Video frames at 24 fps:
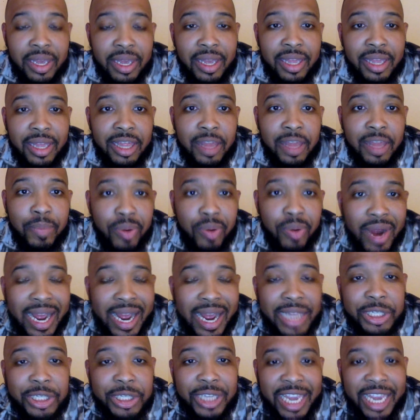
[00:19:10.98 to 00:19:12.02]

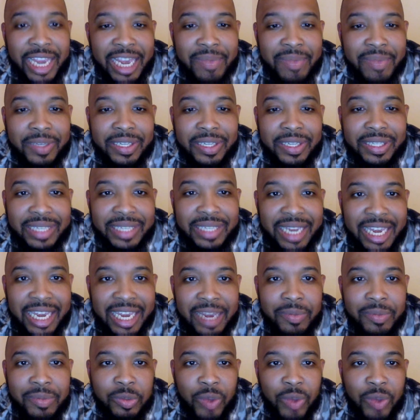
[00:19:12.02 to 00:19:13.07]
LeBron James's
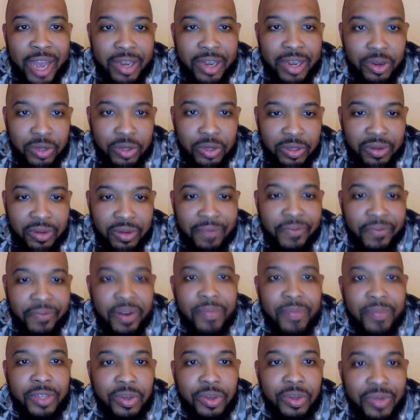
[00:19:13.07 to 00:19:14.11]
team's records
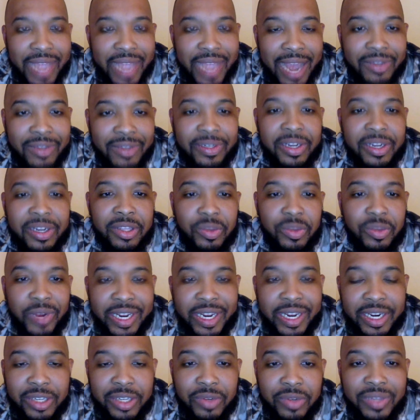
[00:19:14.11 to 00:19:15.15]
from
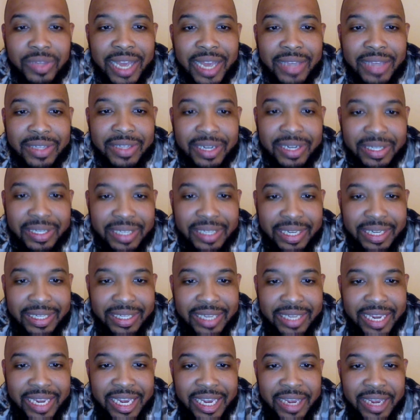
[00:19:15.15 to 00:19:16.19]
2003 to
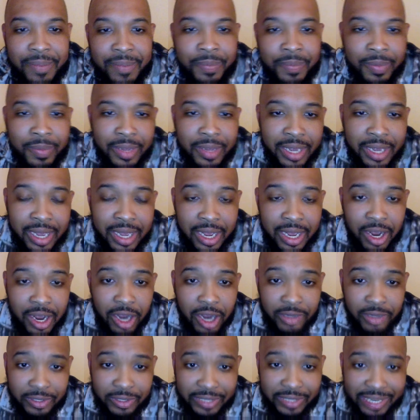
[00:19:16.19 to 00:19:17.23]
2016
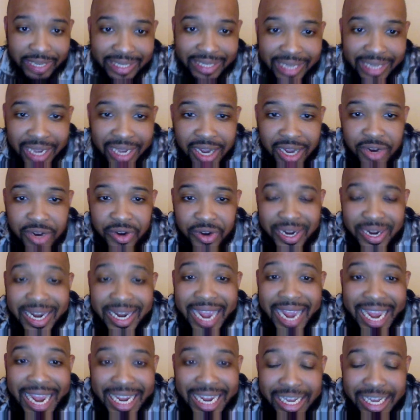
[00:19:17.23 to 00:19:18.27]
are
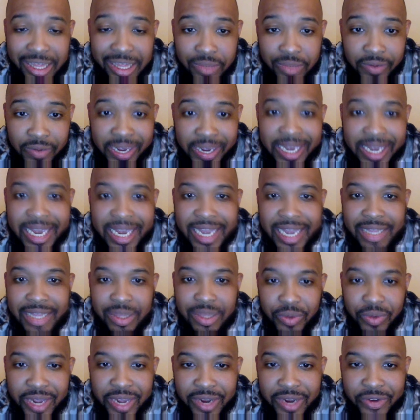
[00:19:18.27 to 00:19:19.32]
683 and
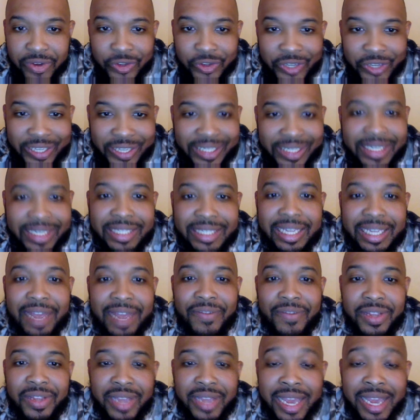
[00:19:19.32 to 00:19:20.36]

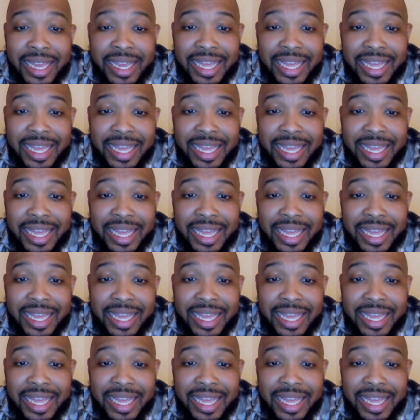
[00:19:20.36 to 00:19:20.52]
367.